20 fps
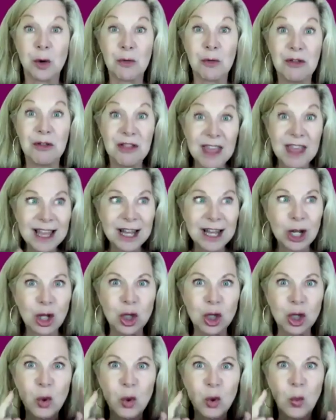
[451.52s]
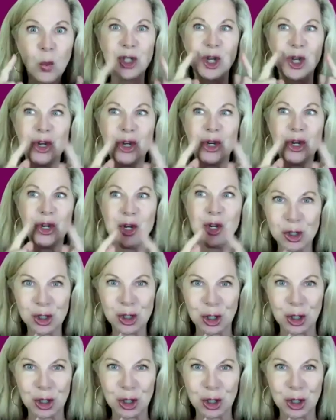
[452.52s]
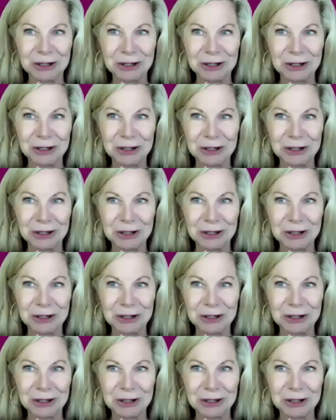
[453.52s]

So then you want to nurture.